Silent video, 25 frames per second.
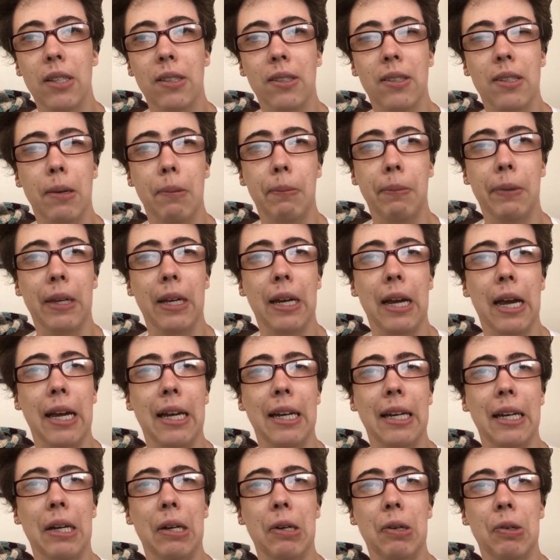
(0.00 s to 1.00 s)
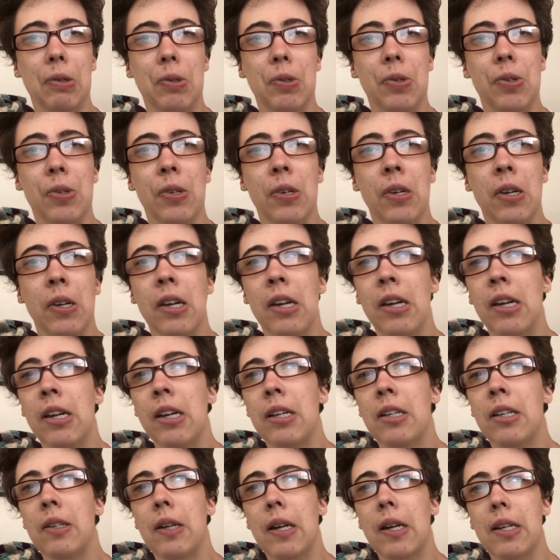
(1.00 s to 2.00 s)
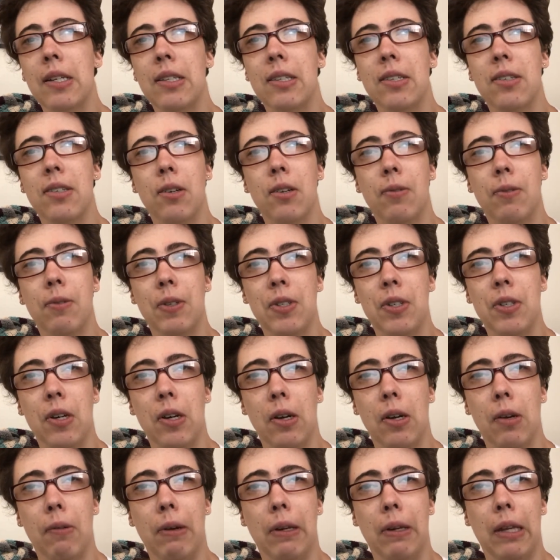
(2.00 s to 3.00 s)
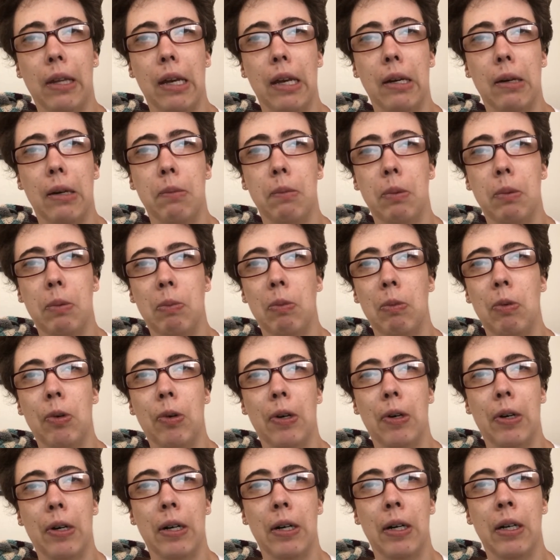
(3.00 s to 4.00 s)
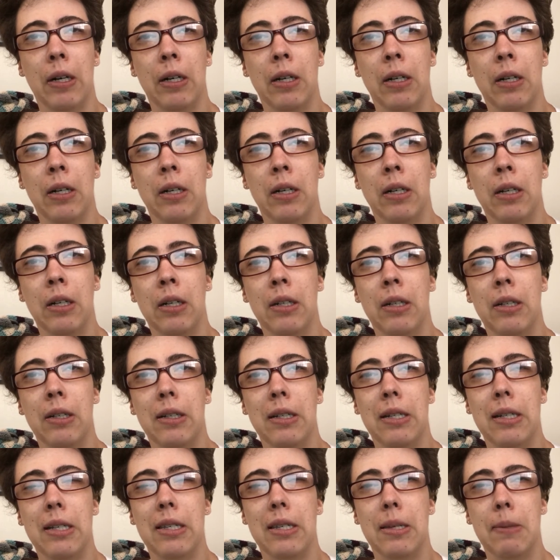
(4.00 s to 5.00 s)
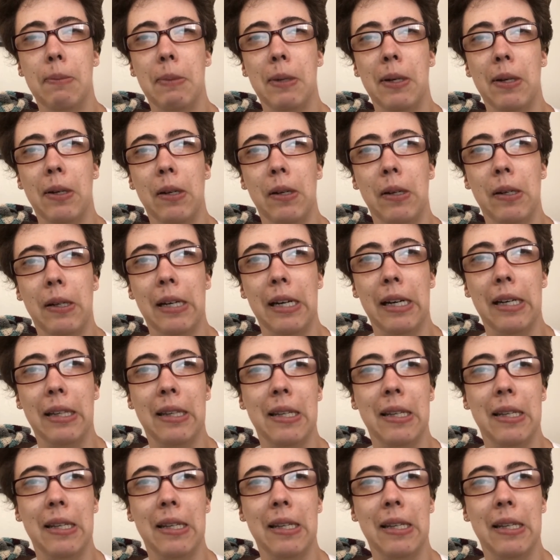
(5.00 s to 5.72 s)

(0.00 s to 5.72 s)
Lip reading: something I use. Not service dog related, but more disability.